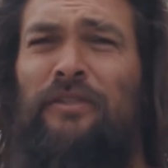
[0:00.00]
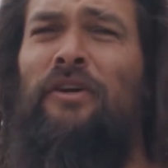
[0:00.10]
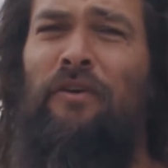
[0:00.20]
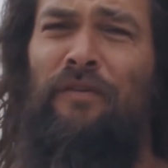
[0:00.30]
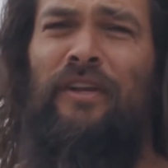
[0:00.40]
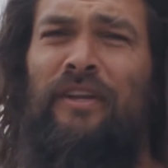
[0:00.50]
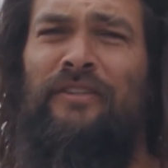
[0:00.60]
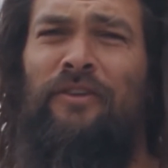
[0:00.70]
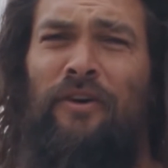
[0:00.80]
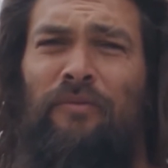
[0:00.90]
net worth is
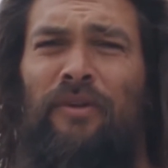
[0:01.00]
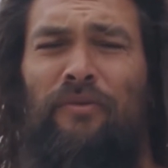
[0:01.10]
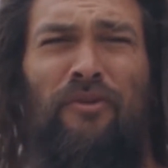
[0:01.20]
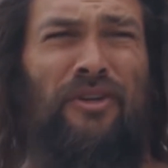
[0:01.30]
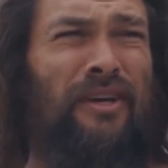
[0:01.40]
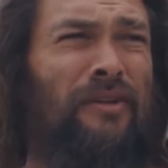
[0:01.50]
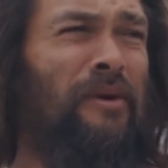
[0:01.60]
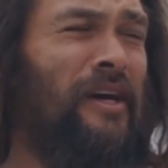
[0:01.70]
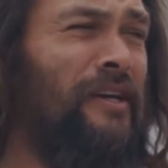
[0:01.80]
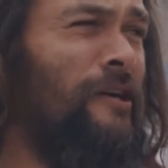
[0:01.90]
almost as
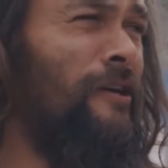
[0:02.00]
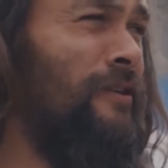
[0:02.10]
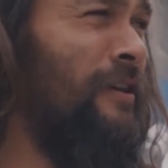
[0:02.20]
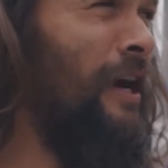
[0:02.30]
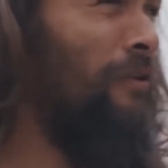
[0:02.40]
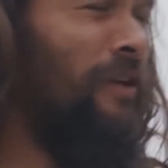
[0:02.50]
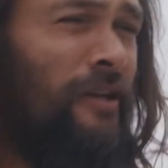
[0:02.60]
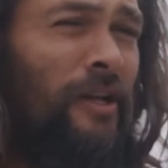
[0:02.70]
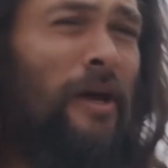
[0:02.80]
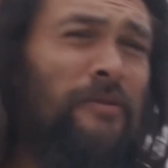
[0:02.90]
intimidating as his
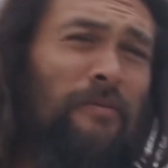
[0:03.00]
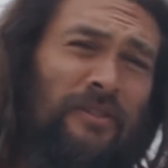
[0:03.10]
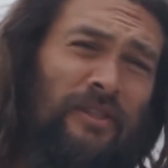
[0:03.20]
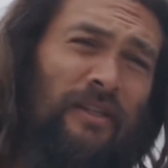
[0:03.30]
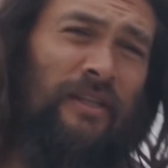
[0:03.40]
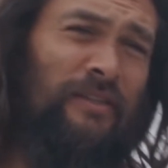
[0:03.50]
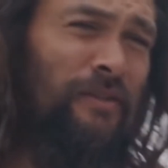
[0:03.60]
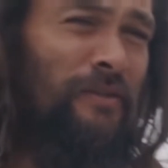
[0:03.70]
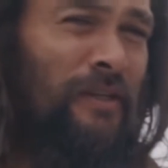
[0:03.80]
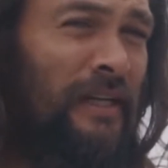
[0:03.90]
famous role in Game of
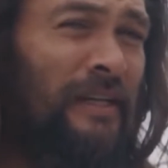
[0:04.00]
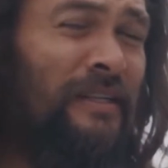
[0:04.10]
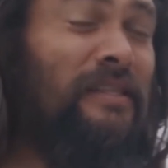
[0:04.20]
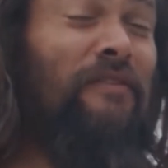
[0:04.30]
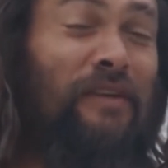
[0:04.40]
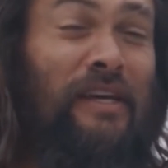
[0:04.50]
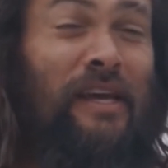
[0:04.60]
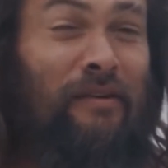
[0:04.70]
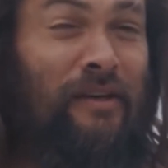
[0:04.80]
Thrones as Khal